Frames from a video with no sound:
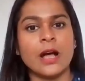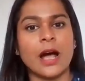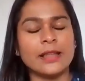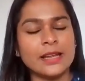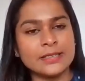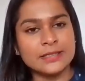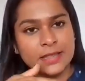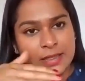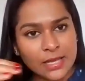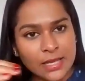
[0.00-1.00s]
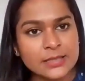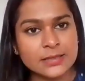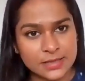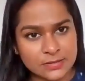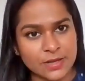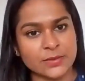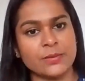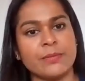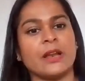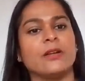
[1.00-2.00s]
And it is this
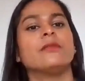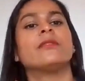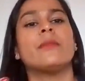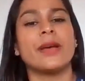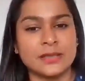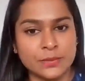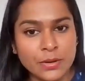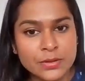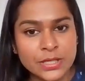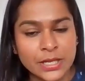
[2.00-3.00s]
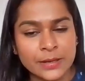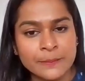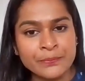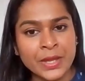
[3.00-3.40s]
recipe manual that makes the protein.